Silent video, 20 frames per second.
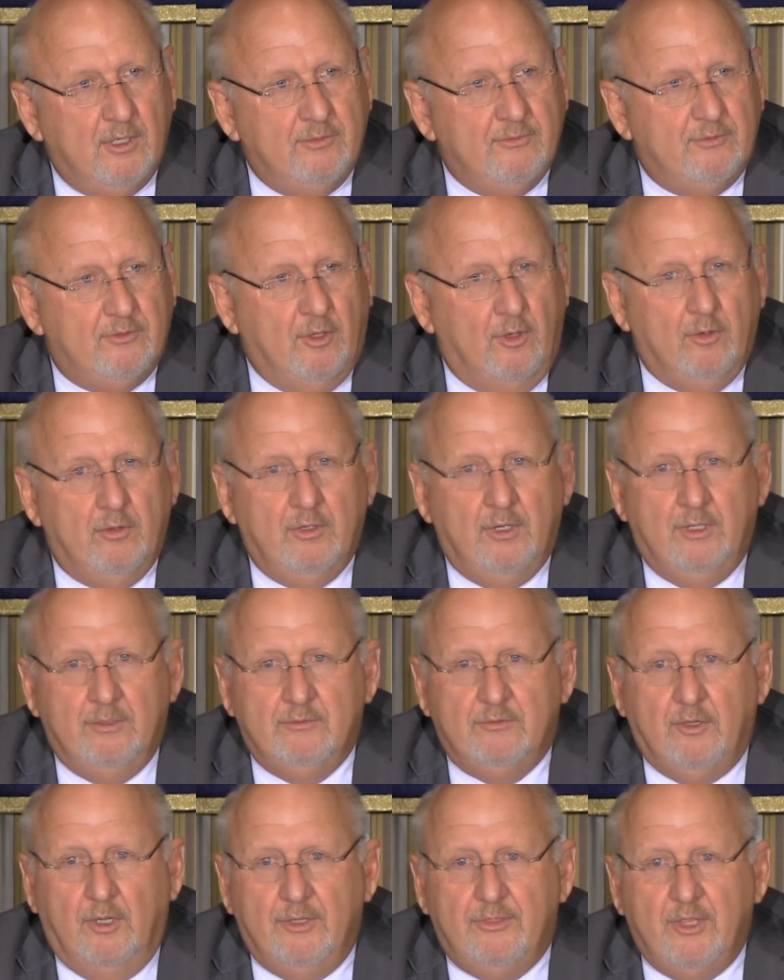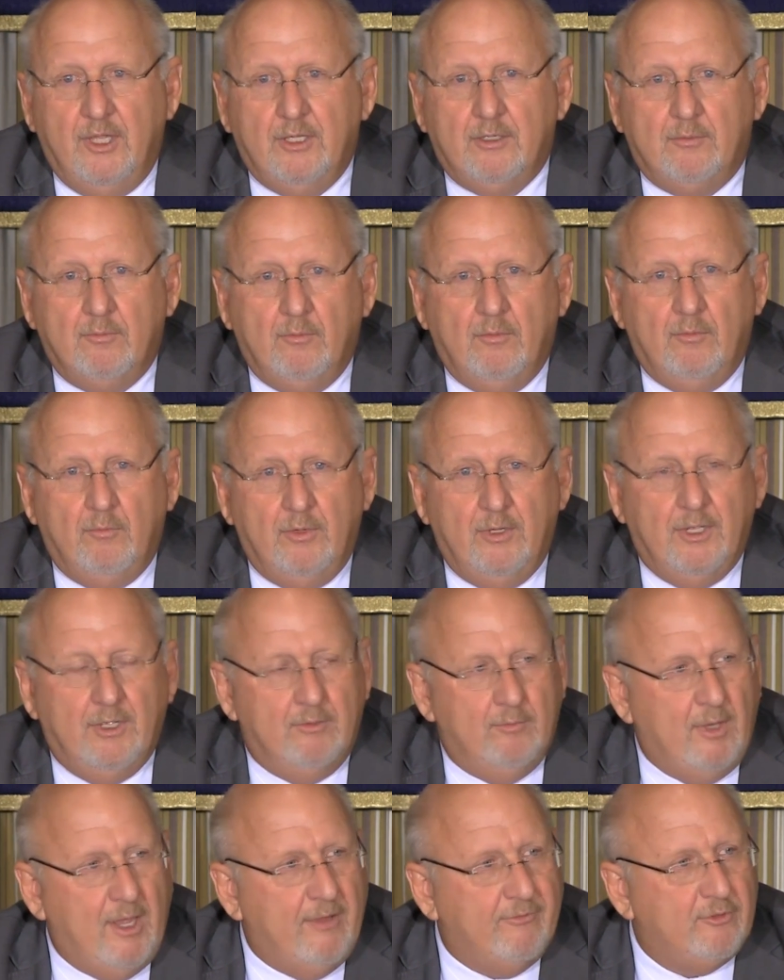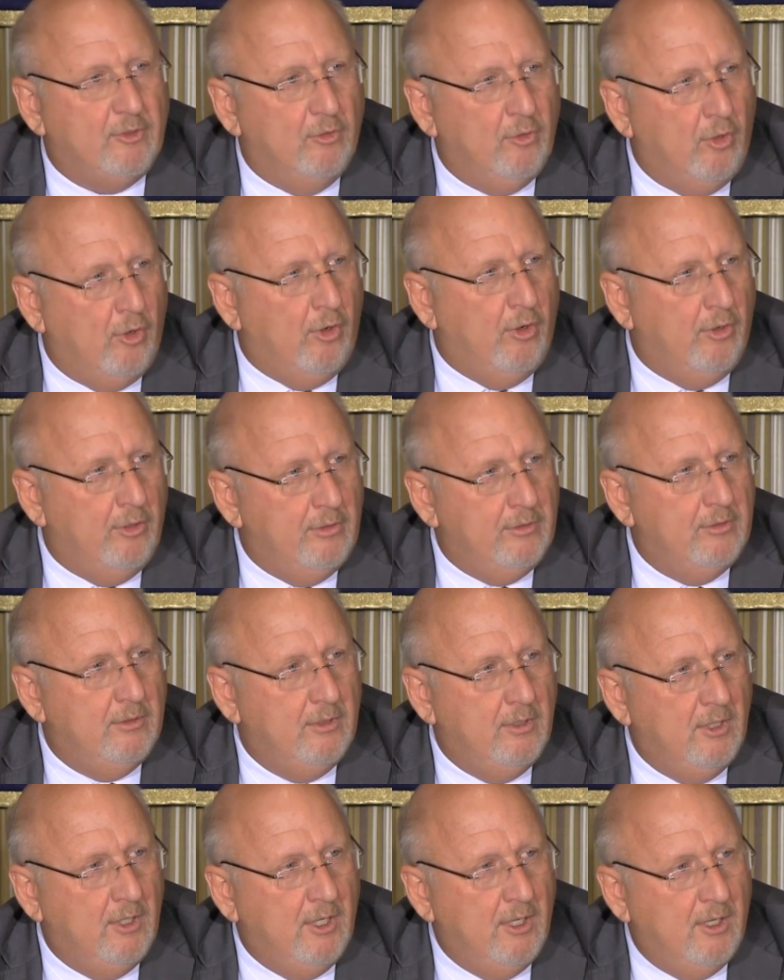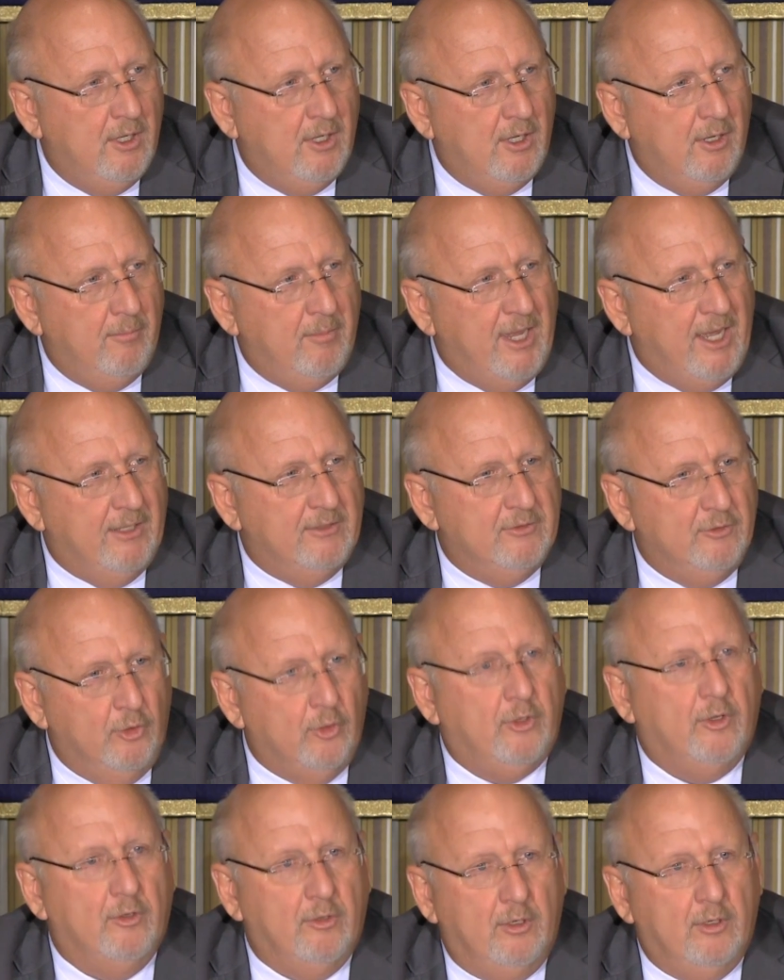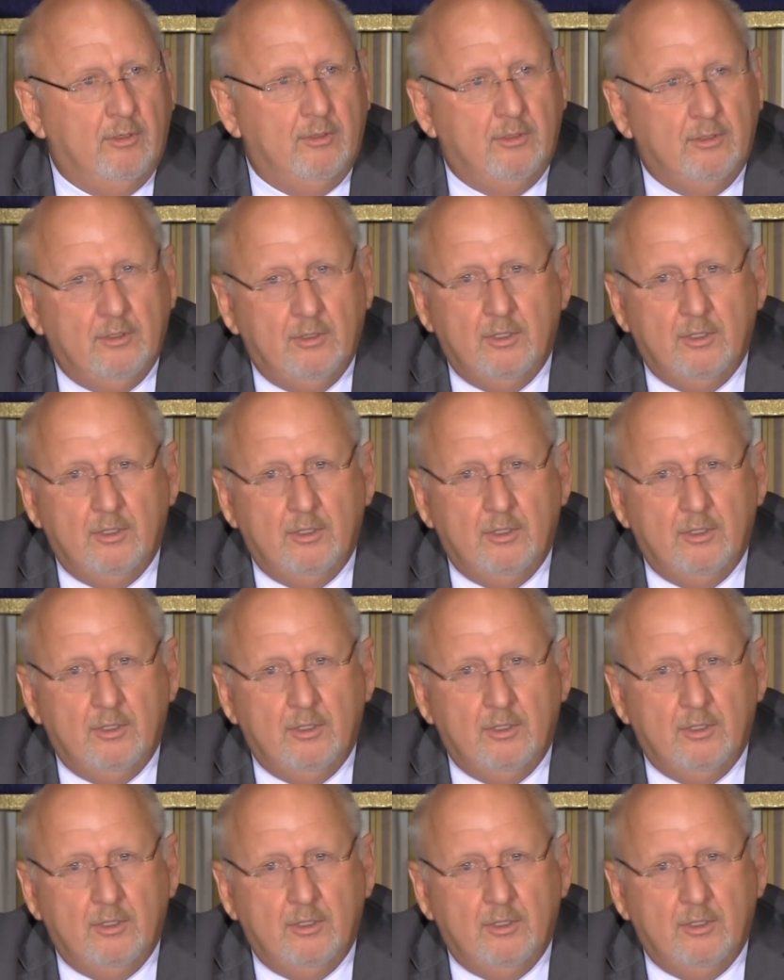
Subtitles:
So I think we have to learn about nuclear